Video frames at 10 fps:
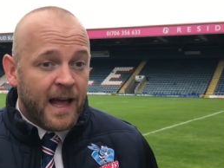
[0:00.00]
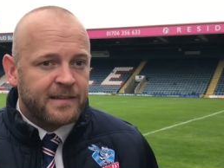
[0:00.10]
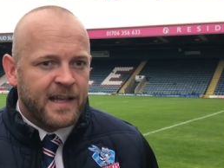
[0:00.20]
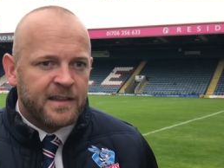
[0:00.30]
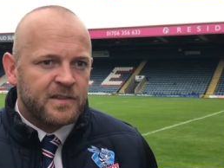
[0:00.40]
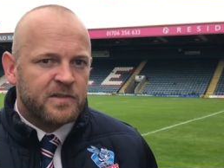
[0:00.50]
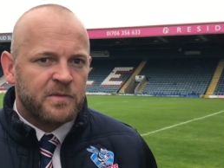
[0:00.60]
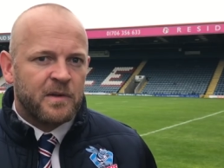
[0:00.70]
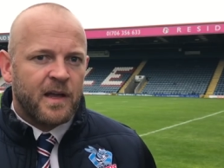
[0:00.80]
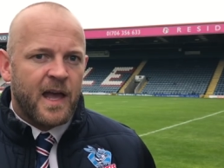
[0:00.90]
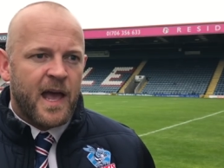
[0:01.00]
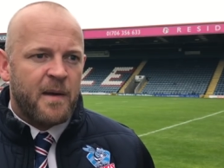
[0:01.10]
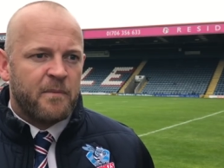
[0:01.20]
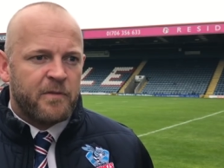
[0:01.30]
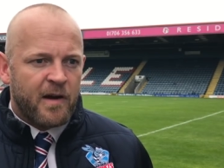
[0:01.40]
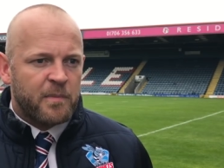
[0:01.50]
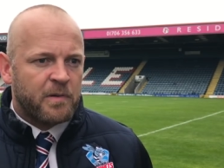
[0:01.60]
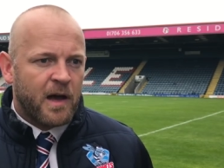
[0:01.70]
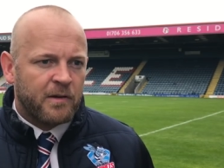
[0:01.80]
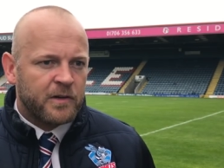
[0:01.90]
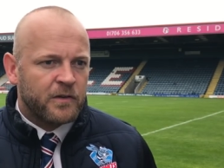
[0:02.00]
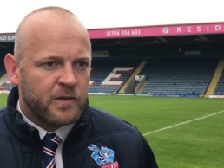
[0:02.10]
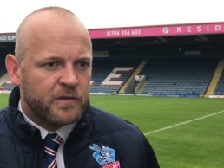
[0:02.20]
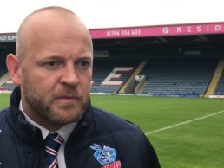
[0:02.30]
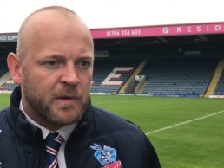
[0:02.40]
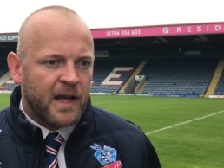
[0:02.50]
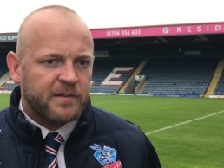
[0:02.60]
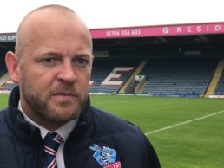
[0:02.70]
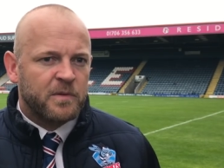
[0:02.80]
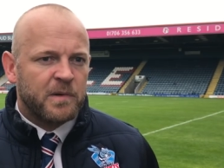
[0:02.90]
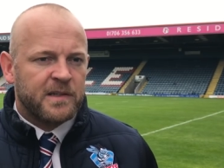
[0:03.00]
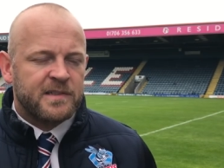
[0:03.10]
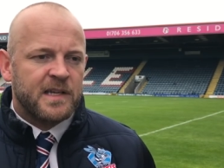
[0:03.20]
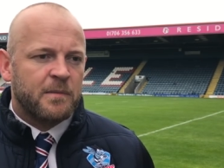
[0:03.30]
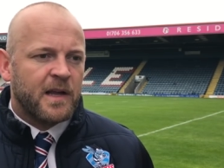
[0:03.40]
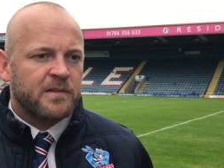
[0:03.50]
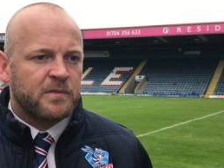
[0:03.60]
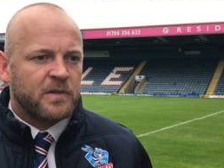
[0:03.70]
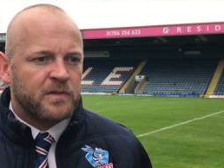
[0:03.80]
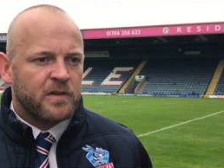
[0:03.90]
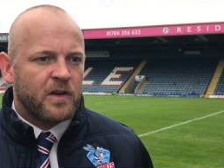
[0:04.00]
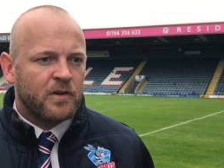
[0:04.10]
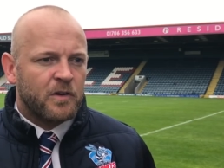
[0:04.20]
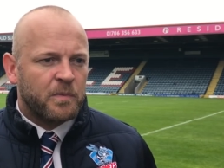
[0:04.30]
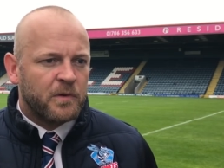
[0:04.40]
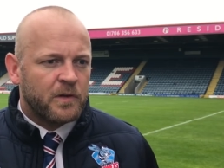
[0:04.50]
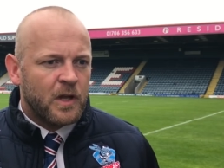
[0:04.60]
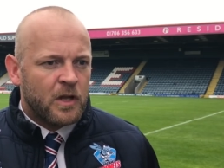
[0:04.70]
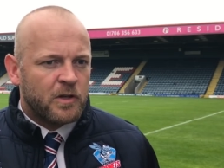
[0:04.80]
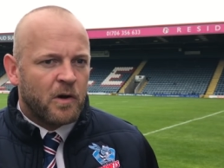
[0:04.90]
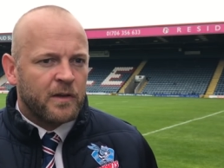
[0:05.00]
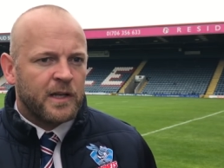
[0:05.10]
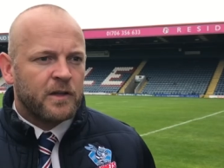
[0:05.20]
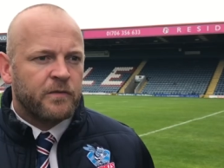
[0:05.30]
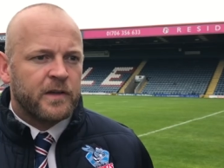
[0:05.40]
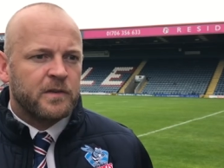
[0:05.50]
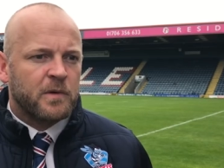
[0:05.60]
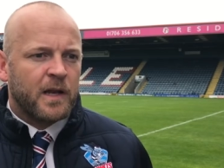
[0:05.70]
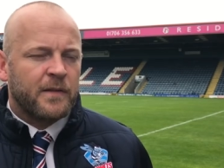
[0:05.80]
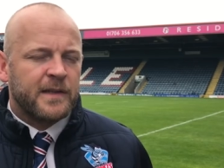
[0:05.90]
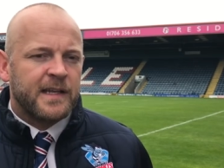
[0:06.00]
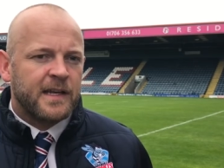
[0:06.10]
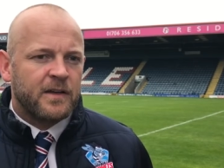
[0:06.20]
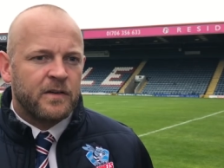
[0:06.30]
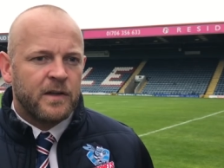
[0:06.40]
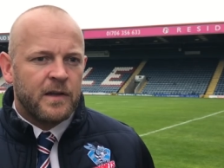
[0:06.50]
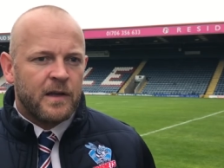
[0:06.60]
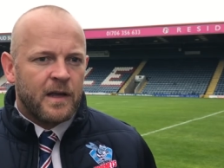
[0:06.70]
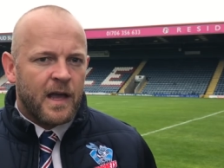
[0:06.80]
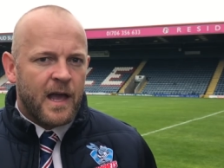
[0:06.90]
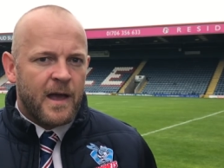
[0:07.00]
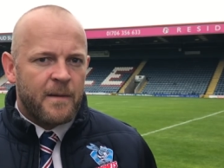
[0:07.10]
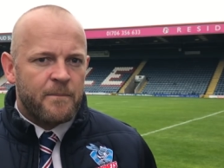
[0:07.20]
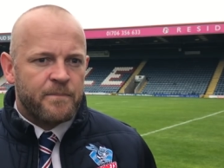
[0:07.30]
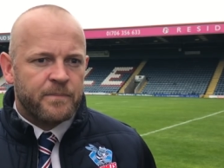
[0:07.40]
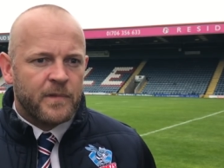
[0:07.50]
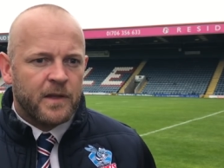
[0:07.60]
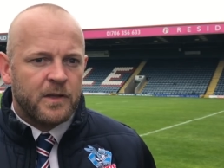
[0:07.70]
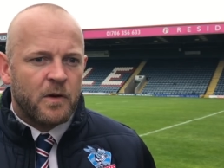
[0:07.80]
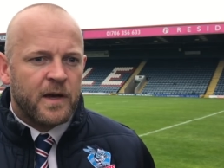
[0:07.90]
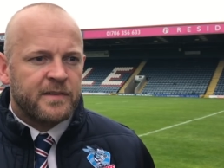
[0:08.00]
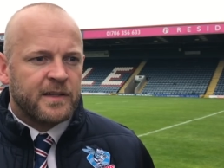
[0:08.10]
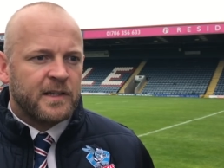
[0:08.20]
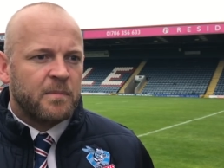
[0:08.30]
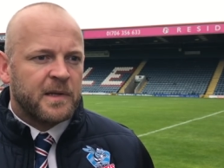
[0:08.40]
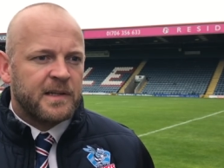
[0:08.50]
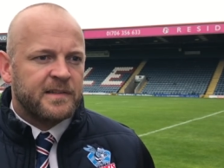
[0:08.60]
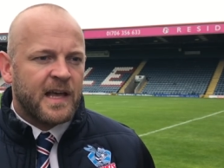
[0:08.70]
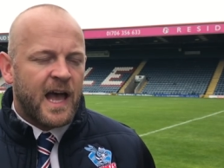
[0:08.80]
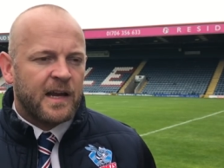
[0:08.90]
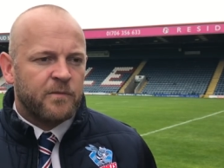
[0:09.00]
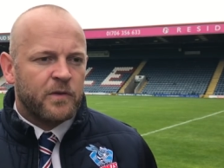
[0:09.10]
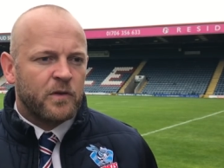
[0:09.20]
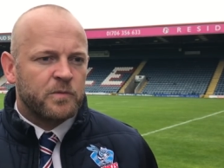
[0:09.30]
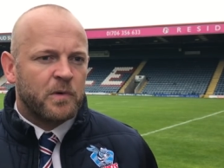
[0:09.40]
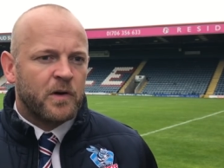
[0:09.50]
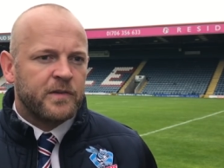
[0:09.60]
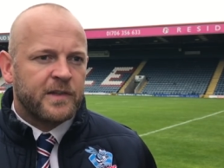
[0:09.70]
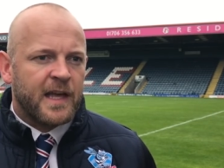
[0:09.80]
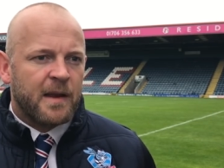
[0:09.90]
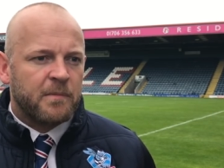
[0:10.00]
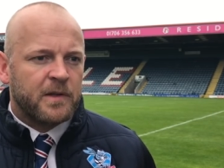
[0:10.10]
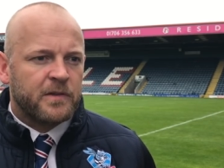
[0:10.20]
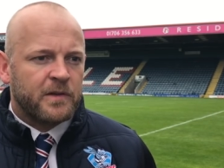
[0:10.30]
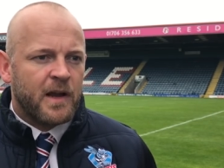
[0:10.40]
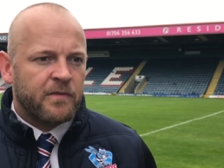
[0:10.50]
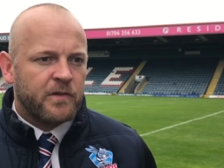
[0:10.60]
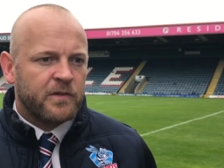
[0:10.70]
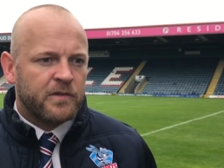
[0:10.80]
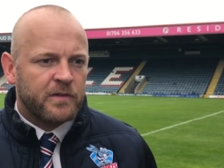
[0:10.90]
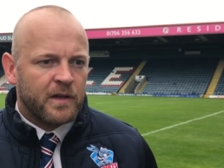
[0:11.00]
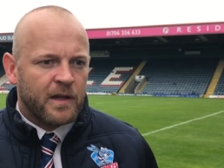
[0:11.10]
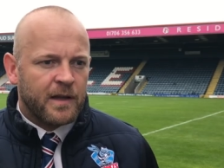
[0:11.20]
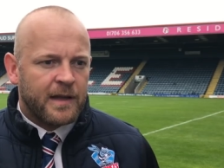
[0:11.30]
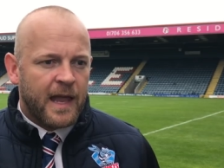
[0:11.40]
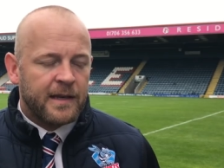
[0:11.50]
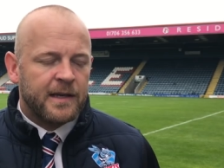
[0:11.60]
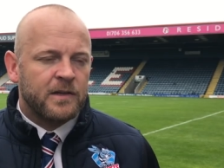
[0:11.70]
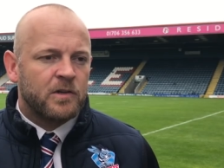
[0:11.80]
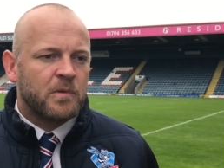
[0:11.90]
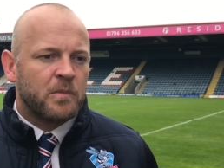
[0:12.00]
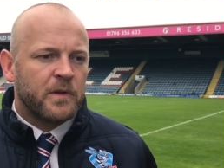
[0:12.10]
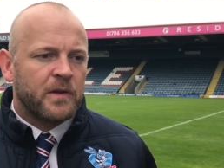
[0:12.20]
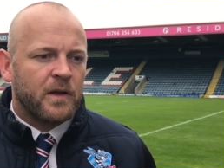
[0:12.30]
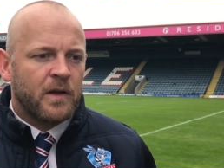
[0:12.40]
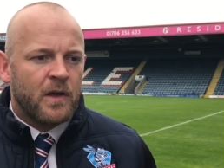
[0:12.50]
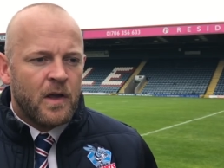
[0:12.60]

that sense. Um, very proud in others. We asked them to be a team. We asked them to turn up and do all the little things well, and they did. And um, a little bit disheartening for those boys again because their efforts again didn't come up with a